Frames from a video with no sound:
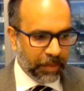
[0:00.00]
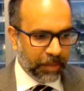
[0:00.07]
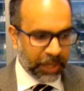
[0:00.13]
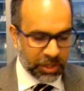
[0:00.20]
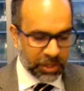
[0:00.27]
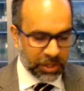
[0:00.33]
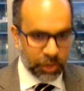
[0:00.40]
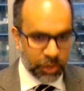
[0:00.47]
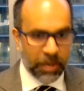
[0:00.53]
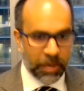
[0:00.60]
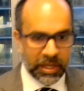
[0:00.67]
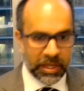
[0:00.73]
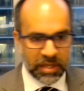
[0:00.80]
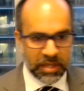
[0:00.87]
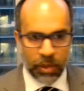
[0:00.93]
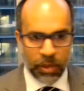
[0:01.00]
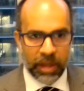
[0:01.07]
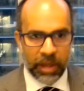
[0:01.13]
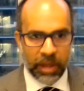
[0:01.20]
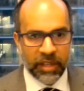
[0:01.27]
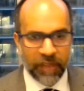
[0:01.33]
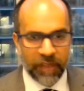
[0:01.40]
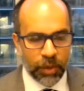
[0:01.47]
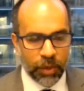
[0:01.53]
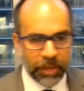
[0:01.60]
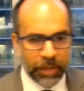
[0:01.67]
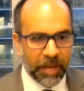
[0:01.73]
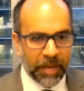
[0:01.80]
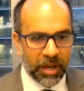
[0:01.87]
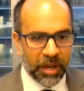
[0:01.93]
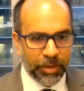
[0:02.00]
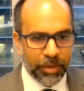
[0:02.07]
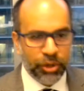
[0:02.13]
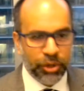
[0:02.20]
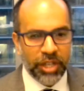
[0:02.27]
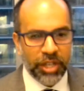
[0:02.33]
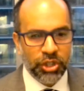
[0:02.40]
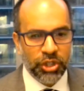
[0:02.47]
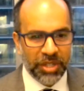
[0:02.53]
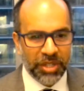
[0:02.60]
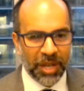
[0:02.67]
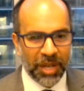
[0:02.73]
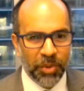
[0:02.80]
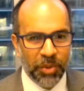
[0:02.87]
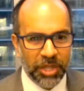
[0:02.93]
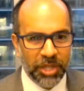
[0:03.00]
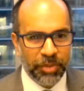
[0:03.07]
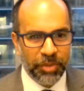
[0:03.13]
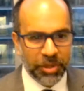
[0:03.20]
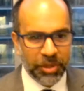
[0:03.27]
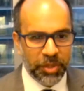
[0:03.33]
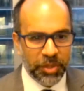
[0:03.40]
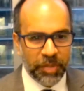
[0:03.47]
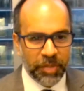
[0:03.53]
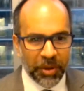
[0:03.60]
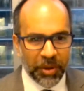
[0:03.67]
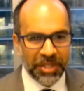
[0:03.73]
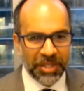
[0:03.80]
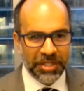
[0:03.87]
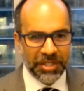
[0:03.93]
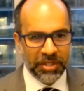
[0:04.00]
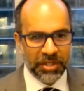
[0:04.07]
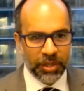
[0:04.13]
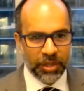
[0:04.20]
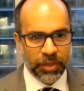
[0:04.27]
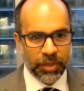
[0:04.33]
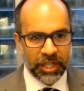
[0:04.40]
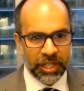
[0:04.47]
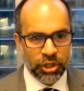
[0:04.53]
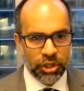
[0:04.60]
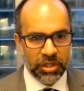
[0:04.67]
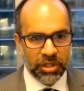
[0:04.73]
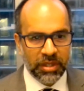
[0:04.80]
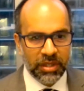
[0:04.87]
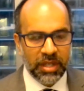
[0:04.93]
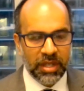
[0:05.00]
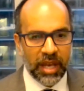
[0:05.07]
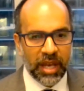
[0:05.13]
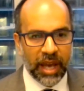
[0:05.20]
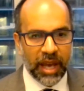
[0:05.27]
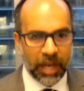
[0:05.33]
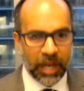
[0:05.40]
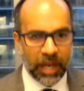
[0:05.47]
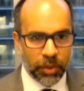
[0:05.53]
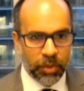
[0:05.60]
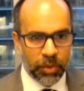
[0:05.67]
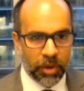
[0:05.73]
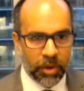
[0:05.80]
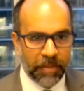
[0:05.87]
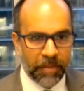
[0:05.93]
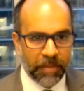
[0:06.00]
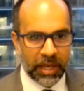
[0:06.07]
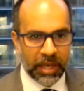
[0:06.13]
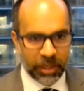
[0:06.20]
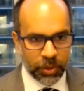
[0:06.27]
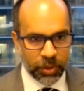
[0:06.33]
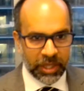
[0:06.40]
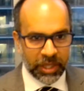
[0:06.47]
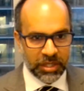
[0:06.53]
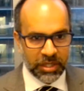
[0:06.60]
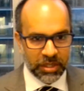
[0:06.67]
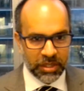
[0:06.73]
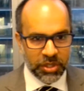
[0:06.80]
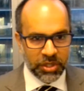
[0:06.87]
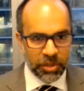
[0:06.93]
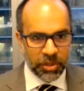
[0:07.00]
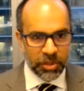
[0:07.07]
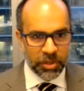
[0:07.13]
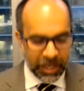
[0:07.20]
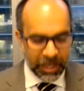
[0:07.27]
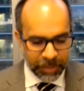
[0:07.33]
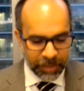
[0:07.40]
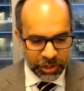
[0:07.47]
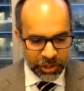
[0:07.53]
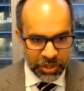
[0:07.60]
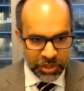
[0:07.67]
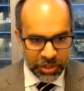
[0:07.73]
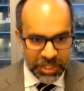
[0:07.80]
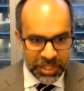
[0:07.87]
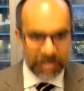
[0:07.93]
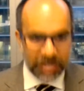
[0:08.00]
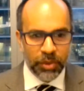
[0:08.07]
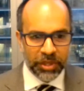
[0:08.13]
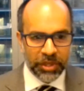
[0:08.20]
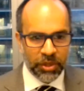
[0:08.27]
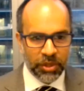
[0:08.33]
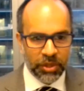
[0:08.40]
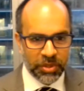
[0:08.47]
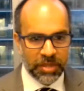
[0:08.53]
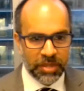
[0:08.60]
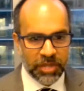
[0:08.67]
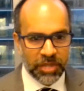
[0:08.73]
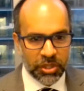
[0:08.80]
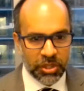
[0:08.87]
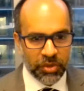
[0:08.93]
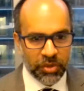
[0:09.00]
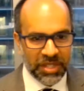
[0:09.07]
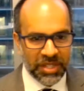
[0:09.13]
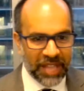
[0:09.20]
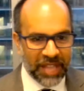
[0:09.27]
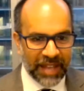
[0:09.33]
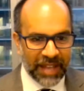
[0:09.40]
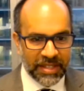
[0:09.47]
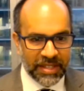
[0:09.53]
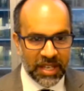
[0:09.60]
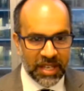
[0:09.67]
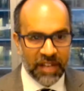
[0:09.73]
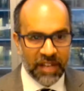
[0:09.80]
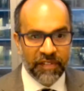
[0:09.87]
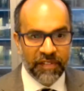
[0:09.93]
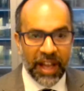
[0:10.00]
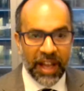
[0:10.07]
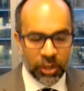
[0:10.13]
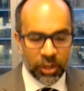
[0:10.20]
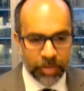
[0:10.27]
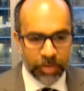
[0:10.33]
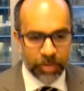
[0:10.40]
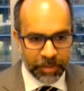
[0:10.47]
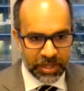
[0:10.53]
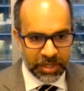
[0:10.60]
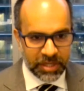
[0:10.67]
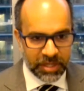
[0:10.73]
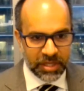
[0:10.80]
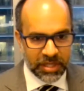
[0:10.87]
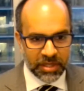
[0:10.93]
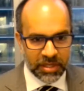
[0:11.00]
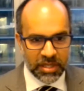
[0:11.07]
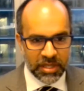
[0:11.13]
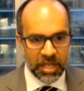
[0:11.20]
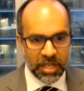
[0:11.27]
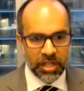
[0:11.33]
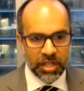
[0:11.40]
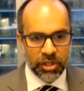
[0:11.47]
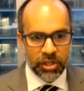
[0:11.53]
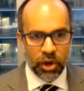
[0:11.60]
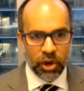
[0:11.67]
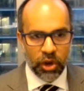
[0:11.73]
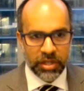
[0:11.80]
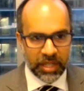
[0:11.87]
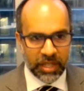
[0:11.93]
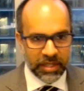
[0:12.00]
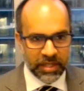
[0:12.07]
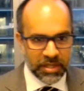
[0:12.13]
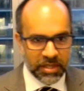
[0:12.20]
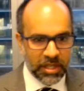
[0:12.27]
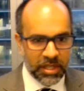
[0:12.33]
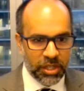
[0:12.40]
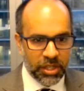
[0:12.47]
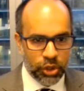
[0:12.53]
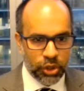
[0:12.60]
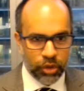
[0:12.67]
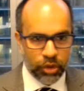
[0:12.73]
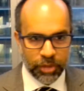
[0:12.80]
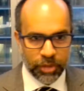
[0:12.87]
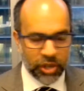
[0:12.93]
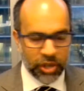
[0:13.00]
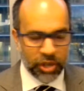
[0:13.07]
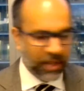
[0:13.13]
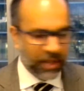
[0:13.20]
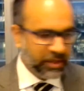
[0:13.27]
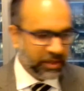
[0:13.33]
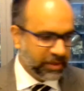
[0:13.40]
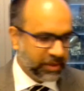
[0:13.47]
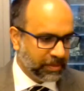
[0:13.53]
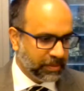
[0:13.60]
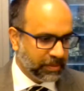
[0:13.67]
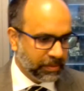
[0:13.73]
Because you might say, well, if I win my arbitration, I'll want to put the respondent into liquidation, and I will want my liquidators to be able to deal with those subsidiaries as valuable businesses, not as stripped shells.